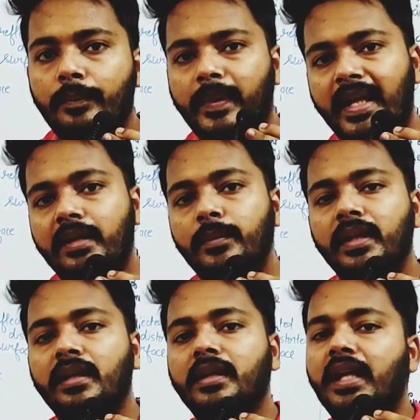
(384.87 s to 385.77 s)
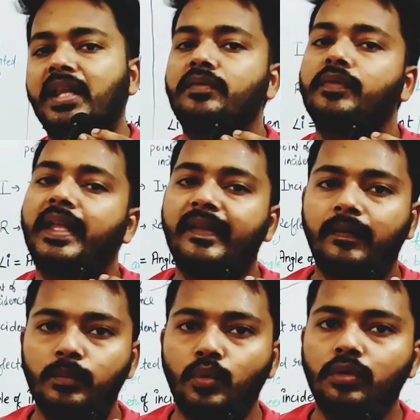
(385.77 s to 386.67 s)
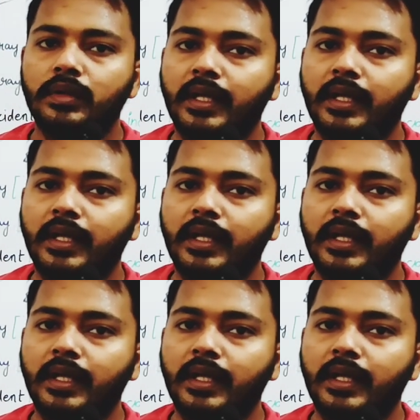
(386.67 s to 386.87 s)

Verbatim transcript: Plane mirror is very smooth.